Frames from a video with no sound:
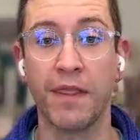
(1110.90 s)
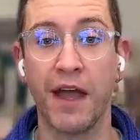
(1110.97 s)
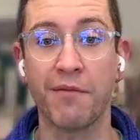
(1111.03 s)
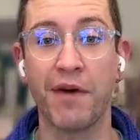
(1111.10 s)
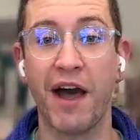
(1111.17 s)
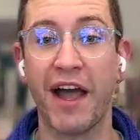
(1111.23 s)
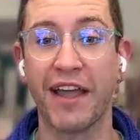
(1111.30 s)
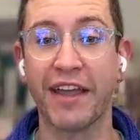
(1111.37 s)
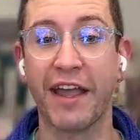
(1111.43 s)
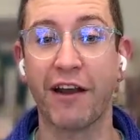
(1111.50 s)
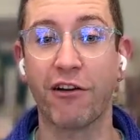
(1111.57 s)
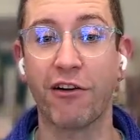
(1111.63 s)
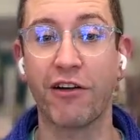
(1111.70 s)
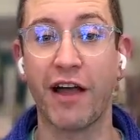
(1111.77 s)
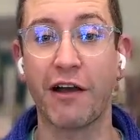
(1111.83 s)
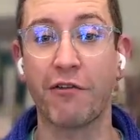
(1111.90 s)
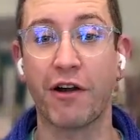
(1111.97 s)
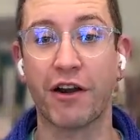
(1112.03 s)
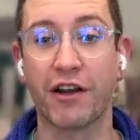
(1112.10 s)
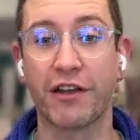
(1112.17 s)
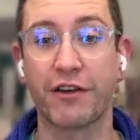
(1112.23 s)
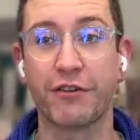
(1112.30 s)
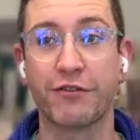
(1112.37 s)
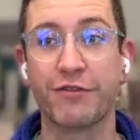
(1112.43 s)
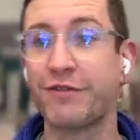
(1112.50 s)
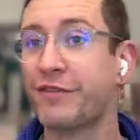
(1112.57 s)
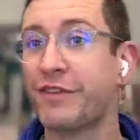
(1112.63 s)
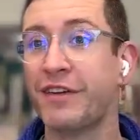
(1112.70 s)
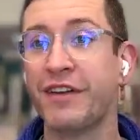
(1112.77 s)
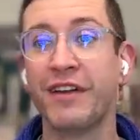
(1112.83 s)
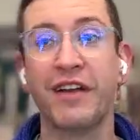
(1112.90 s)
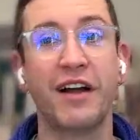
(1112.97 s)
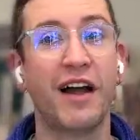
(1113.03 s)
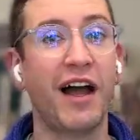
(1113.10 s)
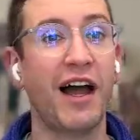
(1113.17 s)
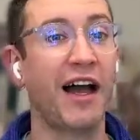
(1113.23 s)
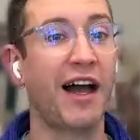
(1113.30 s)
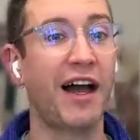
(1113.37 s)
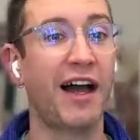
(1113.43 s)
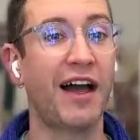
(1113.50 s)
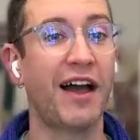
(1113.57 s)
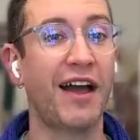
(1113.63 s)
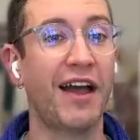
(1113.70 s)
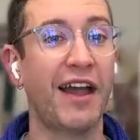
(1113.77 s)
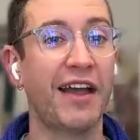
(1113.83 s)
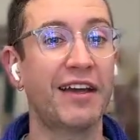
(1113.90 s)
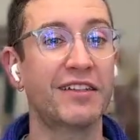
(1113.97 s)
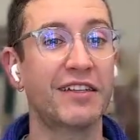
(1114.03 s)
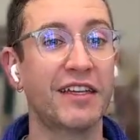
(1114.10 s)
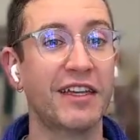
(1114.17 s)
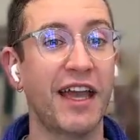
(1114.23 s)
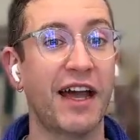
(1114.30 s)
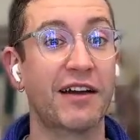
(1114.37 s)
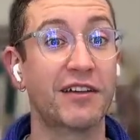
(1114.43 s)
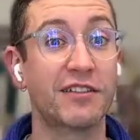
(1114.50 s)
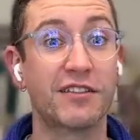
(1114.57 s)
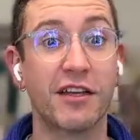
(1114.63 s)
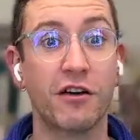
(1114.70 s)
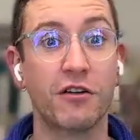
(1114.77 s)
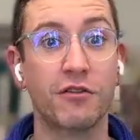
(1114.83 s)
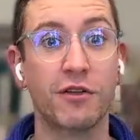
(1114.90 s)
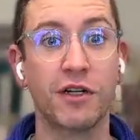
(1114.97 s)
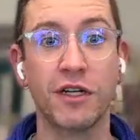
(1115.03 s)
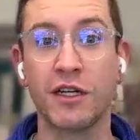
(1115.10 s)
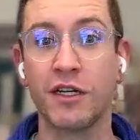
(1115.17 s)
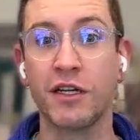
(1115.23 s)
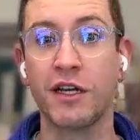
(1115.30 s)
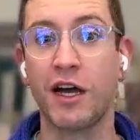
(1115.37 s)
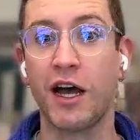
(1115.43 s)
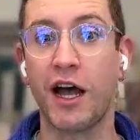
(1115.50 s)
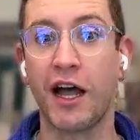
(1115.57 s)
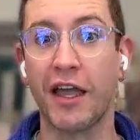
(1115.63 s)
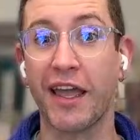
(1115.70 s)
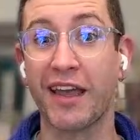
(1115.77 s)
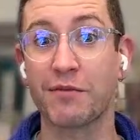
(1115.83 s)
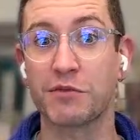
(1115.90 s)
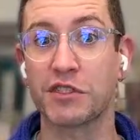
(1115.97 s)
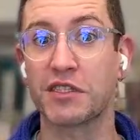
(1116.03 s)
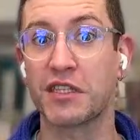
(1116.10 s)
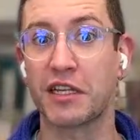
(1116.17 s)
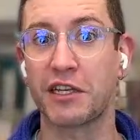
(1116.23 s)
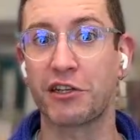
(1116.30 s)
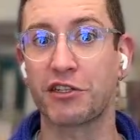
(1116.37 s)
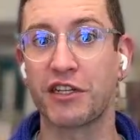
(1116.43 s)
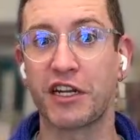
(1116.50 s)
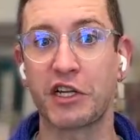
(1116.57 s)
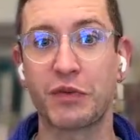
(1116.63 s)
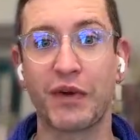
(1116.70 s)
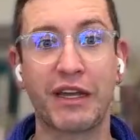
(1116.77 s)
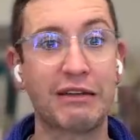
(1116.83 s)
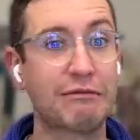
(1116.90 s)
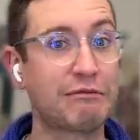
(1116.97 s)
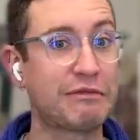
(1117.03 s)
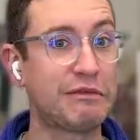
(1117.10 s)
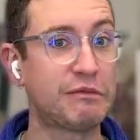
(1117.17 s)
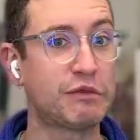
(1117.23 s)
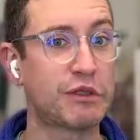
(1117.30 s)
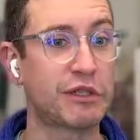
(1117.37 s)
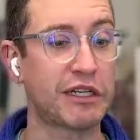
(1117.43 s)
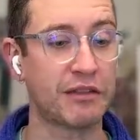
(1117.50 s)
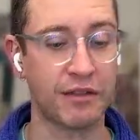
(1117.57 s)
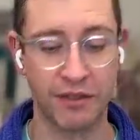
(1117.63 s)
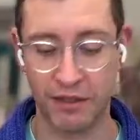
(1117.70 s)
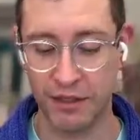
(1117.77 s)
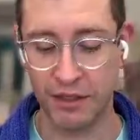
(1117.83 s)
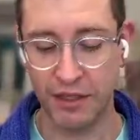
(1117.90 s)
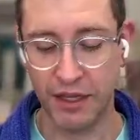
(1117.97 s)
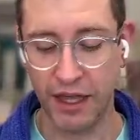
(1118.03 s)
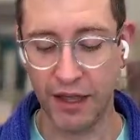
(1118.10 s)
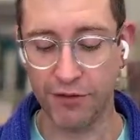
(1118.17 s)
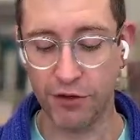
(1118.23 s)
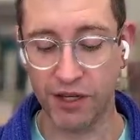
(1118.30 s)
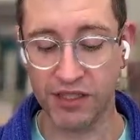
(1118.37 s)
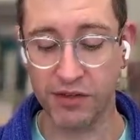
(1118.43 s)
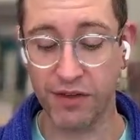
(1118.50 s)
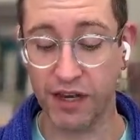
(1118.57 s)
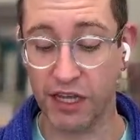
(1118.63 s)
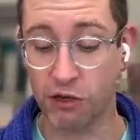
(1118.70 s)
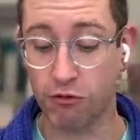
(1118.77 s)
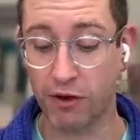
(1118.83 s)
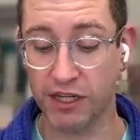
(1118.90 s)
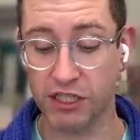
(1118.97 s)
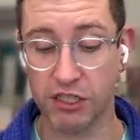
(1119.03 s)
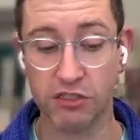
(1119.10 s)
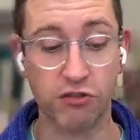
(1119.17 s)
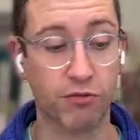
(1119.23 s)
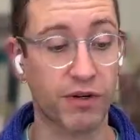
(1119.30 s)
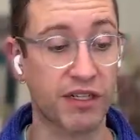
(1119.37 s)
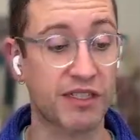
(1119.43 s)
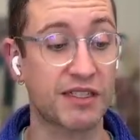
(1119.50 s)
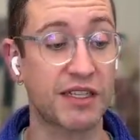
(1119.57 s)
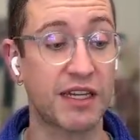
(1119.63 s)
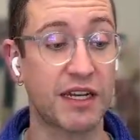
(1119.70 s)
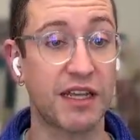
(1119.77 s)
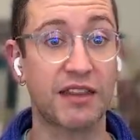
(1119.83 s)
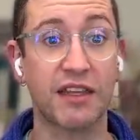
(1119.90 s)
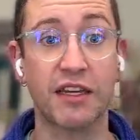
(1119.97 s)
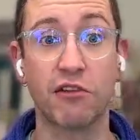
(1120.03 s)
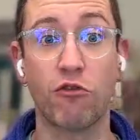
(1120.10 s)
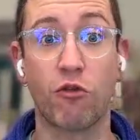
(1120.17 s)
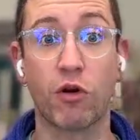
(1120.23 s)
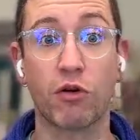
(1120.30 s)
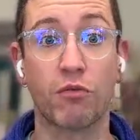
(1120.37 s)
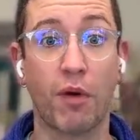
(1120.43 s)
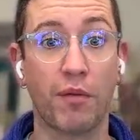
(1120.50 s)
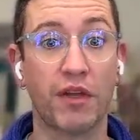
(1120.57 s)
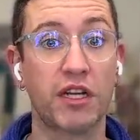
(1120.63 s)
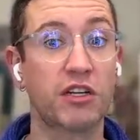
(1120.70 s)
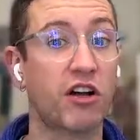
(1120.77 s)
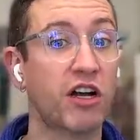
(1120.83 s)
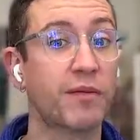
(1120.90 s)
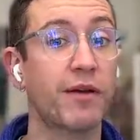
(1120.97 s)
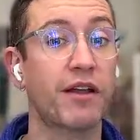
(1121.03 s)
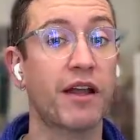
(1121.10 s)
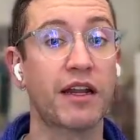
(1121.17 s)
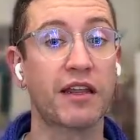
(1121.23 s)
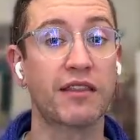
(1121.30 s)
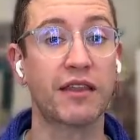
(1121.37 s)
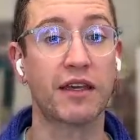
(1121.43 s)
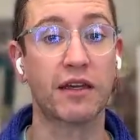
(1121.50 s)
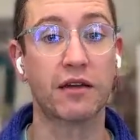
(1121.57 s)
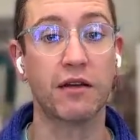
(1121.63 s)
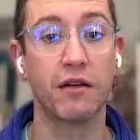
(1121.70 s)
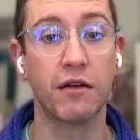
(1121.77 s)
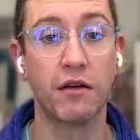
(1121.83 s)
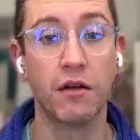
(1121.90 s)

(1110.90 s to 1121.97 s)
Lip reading: Hi, Carol. How are you? And yeah, so I am just sitting here knitting away. Oh boy. If you guys have any questions or want to see anything or want me to talk about anything,